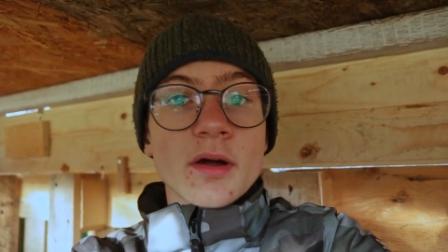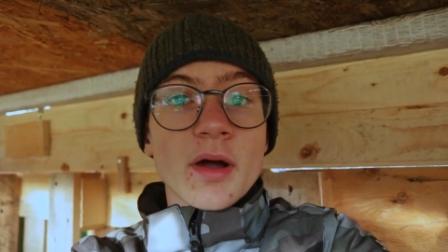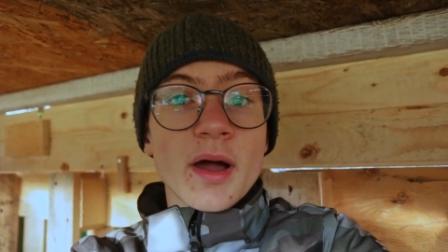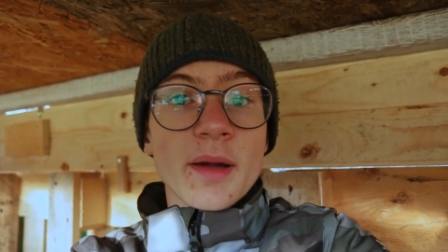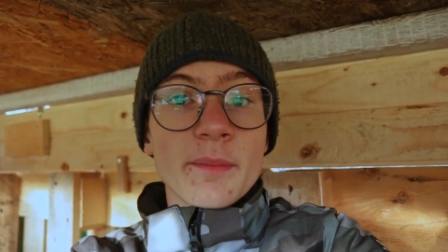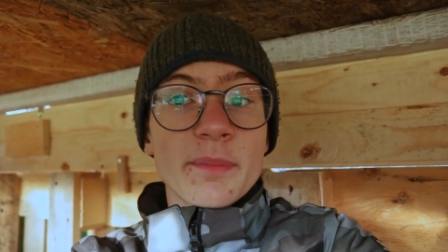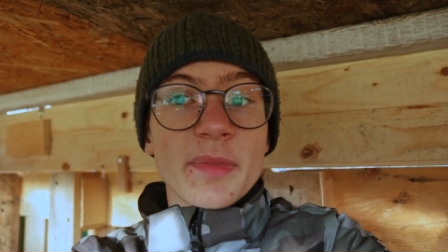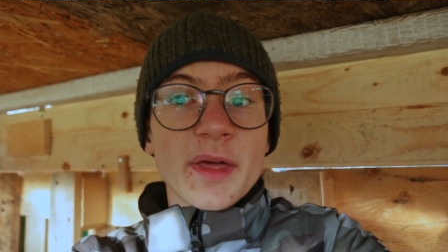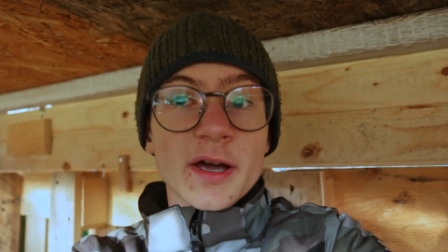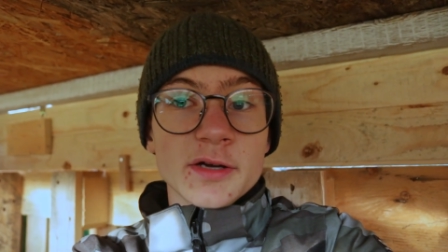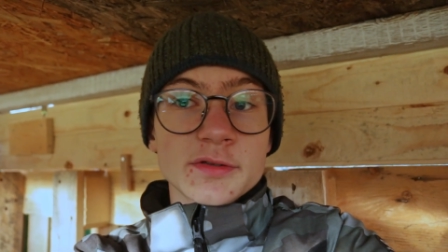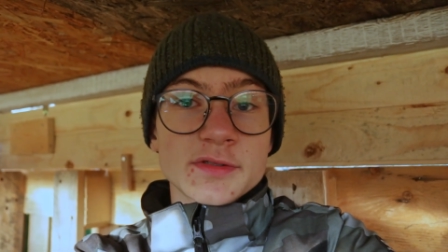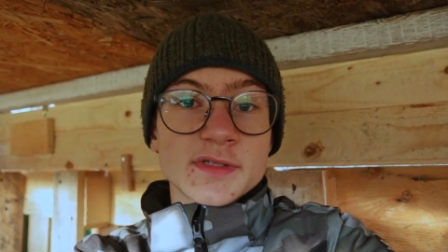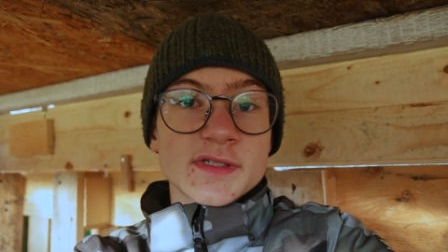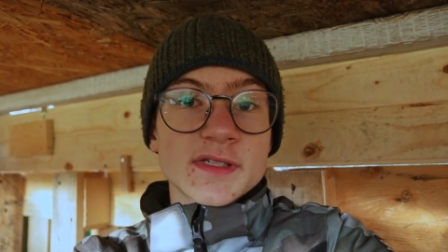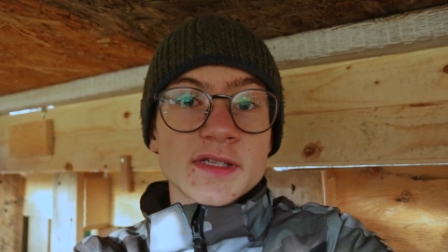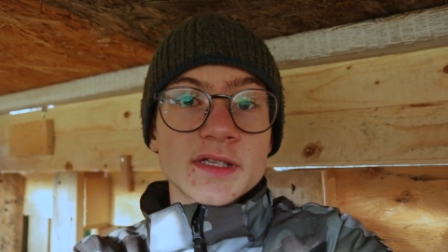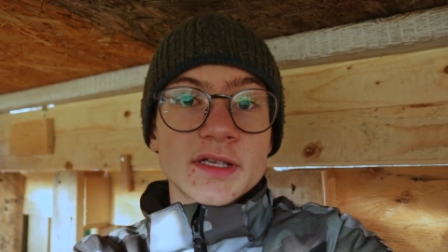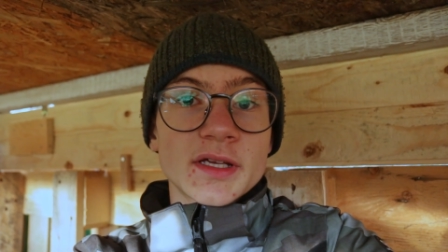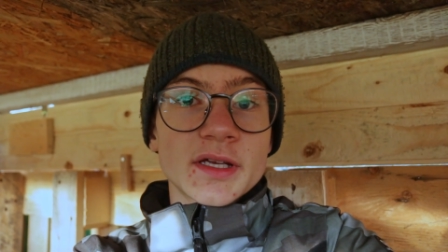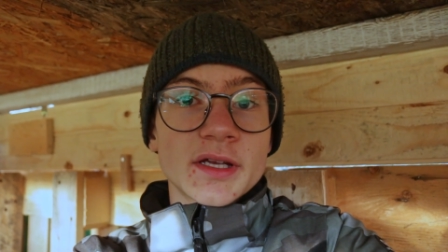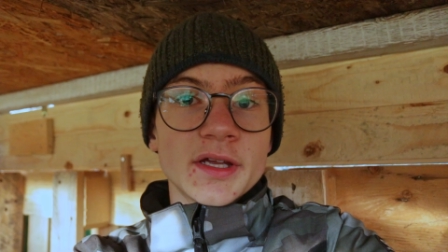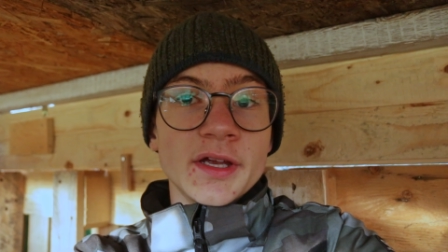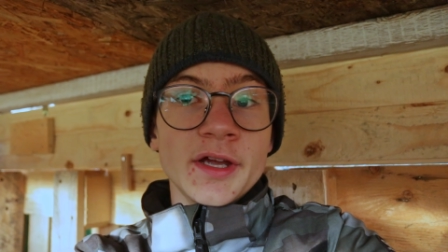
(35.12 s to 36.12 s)
I'm now
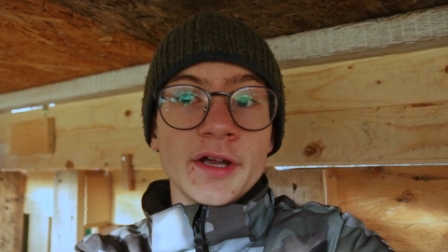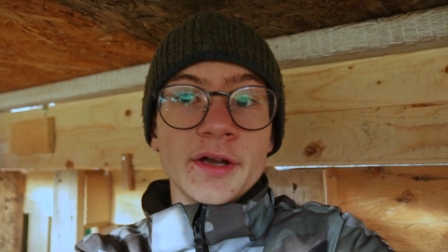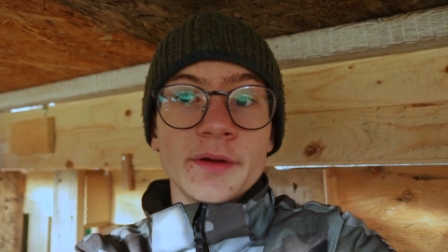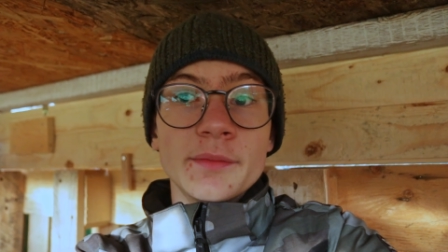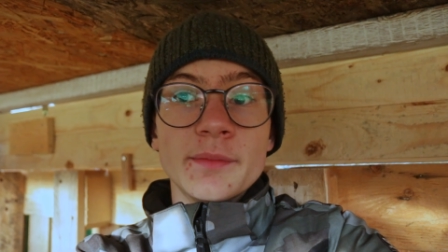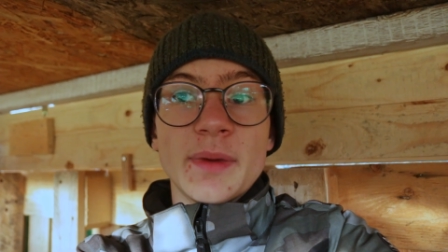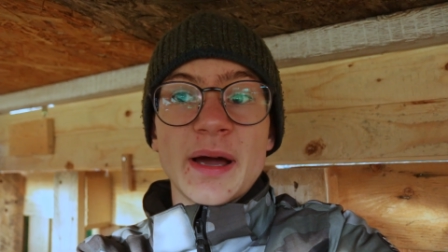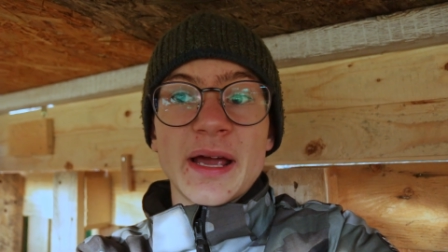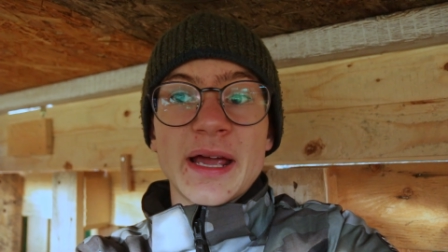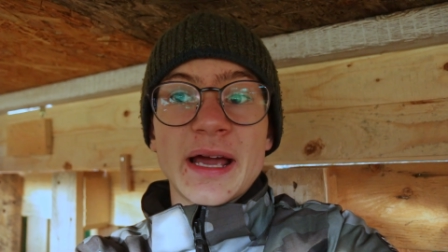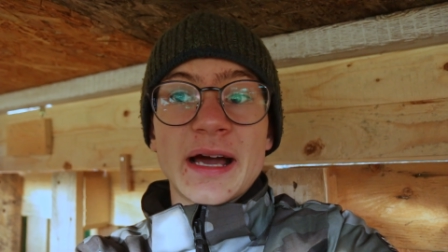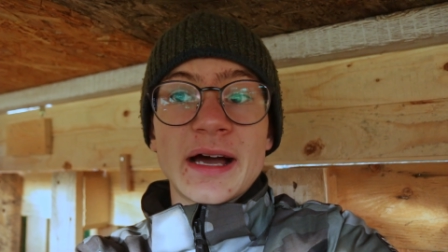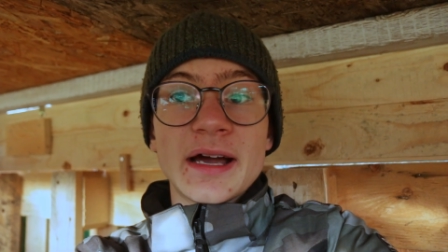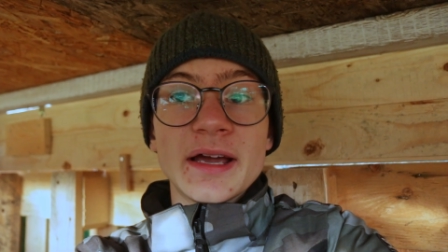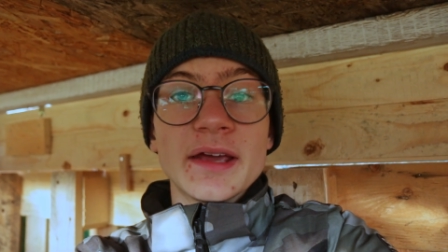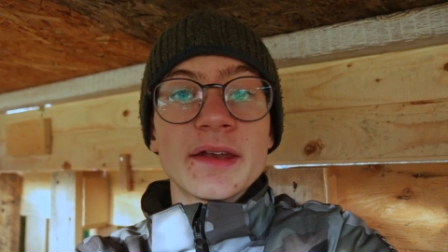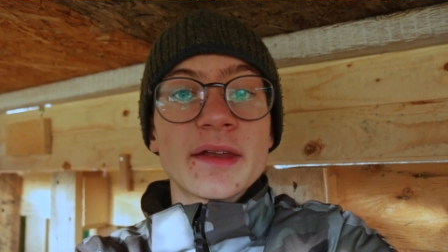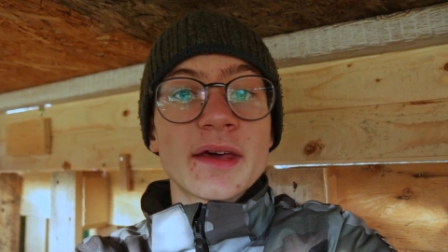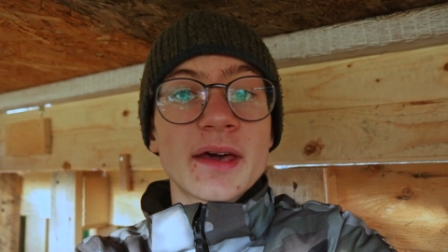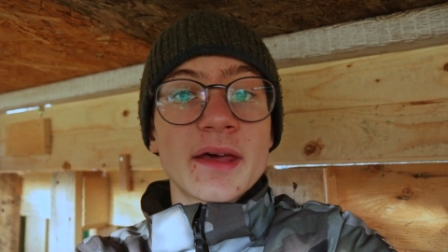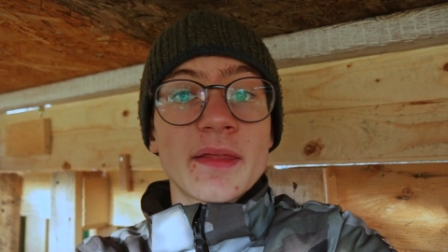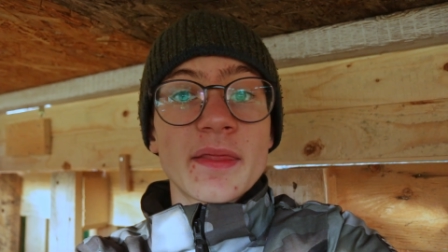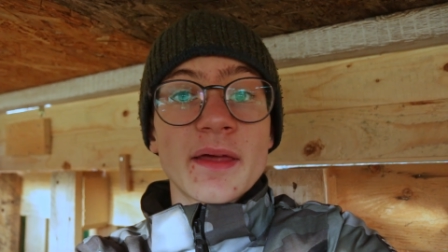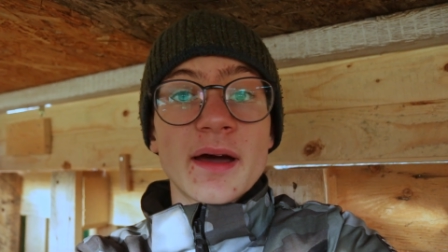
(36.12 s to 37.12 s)
sitting here in my height
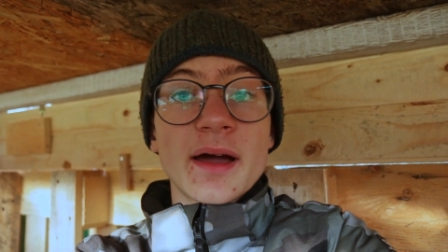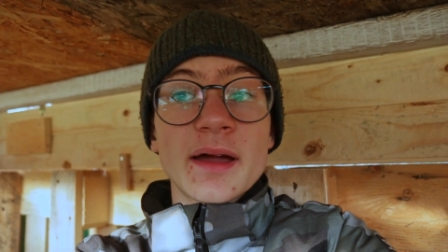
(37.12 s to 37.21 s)
and